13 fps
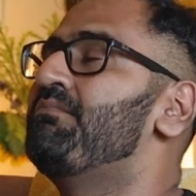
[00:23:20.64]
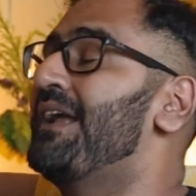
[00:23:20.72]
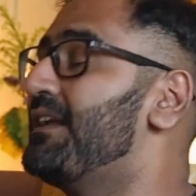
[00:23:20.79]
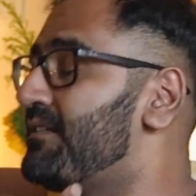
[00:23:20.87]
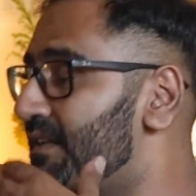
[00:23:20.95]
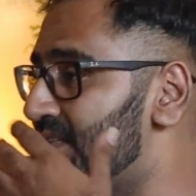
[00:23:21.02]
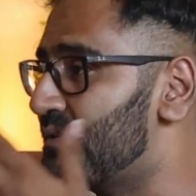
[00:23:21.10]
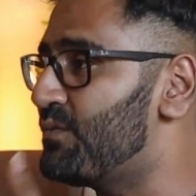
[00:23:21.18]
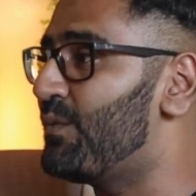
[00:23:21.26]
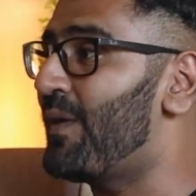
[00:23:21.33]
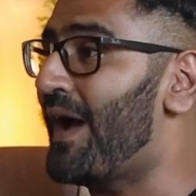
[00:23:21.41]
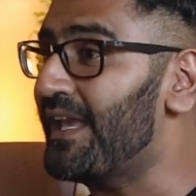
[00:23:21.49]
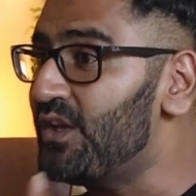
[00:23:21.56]
better reason
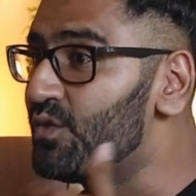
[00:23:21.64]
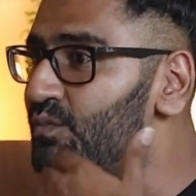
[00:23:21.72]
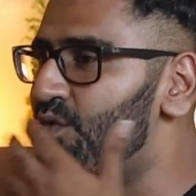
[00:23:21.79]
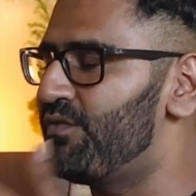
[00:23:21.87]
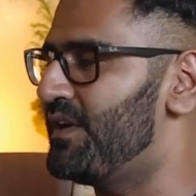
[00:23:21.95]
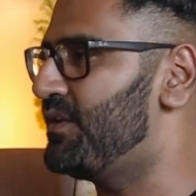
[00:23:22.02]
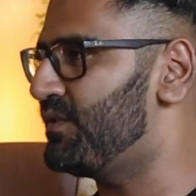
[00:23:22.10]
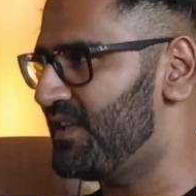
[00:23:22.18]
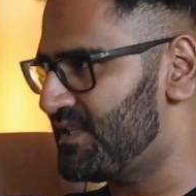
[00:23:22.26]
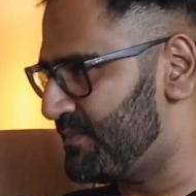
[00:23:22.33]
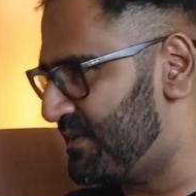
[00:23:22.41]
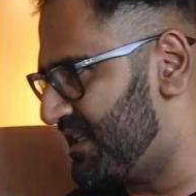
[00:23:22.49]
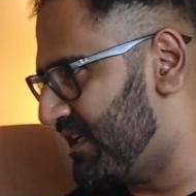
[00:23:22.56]
why you moved into
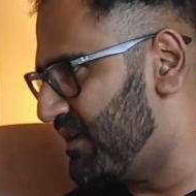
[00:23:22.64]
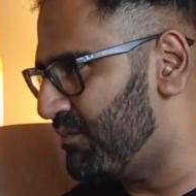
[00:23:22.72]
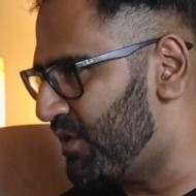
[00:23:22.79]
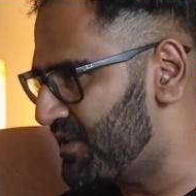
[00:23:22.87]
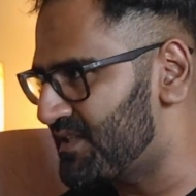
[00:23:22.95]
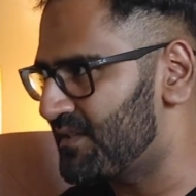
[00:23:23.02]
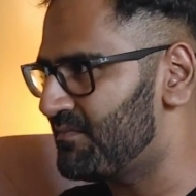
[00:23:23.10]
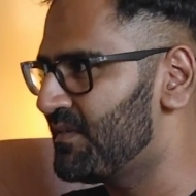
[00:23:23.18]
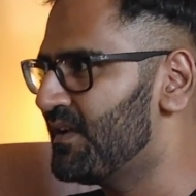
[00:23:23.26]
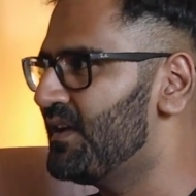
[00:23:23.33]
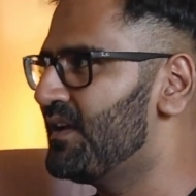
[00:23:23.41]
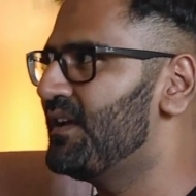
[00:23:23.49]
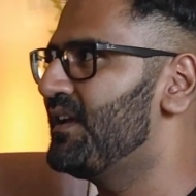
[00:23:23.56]
these particular mods
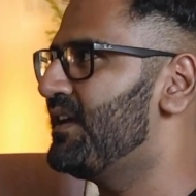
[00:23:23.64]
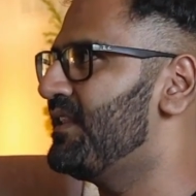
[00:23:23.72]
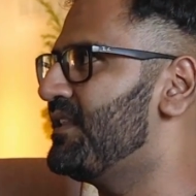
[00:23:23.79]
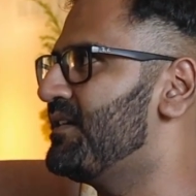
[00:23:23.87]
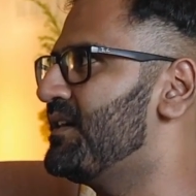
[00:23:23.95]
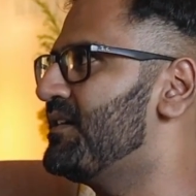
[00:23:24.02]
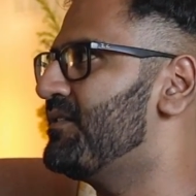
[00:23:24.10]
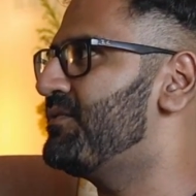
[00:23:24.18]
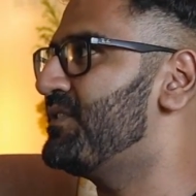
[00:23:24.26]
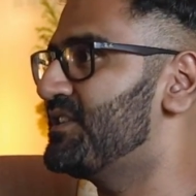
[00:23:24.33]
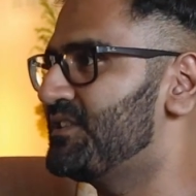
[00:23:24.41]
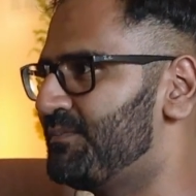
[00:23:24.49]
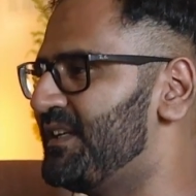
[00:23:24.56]
in the
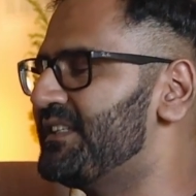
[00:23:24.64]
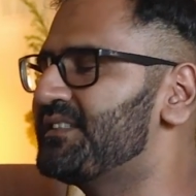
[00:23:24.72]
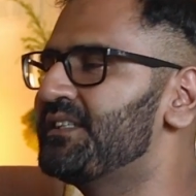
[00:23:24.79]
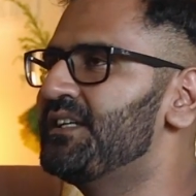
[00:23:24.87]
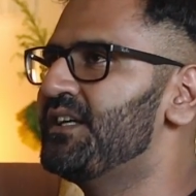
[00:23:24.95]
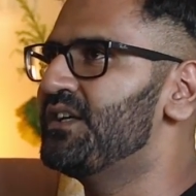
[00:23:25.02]
first place.